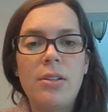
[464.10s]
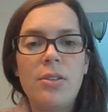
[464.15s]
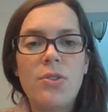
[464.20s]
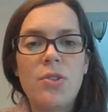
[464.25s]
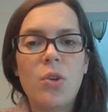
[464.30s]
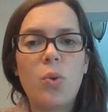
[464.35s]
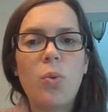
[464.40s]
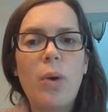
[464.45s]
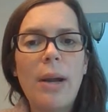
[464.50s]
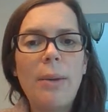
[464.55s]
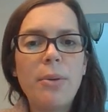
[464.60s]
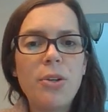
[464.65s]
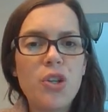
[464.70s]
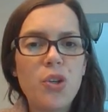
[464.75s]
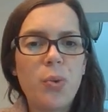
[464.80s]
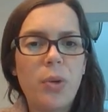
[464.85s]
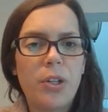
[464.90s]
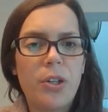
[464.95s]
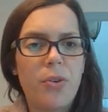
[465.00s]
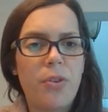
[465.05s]
So why would
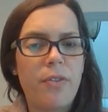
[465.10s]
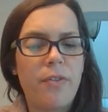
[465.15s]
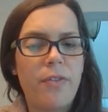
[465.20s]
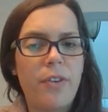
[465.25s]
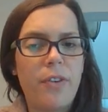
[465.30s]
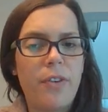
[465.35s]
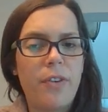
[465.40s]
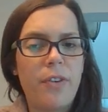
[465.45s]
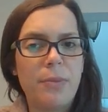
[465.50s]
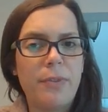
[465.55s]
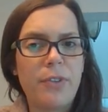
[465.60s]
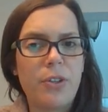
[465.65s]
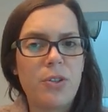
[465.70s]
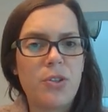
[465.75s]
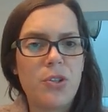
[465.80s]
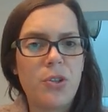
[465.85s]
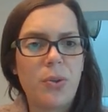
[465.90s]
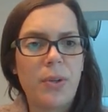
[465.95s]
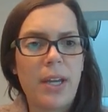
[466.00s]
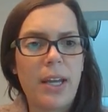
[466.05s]
you want to know the volume of your
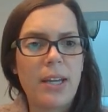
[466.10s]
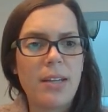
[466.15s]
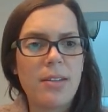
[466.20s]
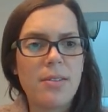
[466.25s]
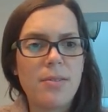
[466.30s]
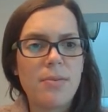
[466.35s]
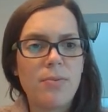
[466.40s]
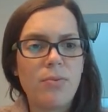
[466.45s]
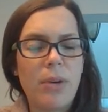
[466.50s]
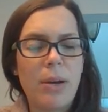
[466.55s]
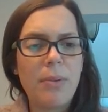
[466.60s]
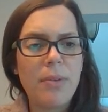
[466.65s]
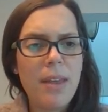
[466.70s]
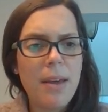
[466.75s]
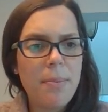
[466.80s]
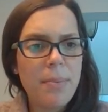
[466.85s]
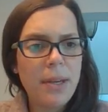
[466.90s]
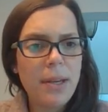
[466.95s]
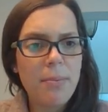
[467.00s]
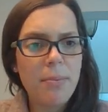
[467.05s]
suitcase? Why would
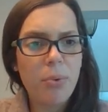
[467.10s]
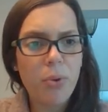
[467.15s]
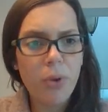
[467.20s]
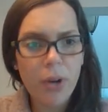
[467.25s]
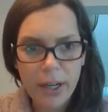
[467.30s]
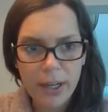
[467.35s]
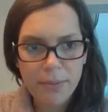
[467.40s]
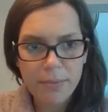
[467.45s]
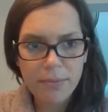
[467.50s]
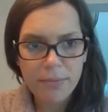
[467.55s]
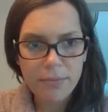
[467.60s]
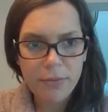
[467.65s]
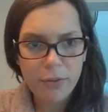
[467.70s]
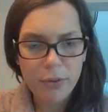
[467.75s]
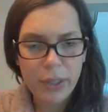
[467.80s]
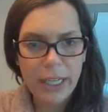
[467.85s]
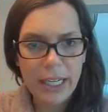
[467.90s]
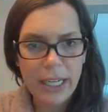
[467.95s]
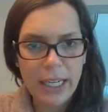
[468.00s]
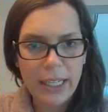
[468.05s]
that be important if
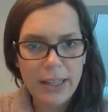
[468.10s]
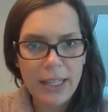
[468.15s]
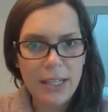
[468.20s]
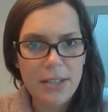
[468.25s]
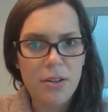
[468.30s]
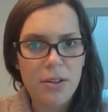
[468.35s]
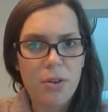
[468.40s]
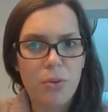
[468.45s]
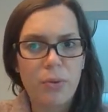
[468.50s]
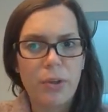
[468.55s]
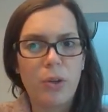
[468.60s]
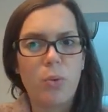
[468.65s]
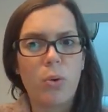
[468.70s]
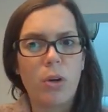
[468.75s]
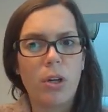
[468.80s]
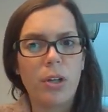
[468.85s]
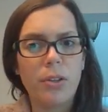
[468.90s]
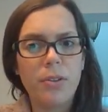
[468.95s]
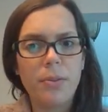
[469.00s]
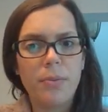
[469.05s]
we connect that to the real
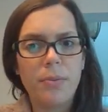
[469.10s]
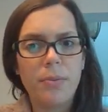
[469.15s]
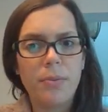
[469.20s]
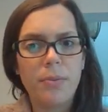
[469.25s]
world?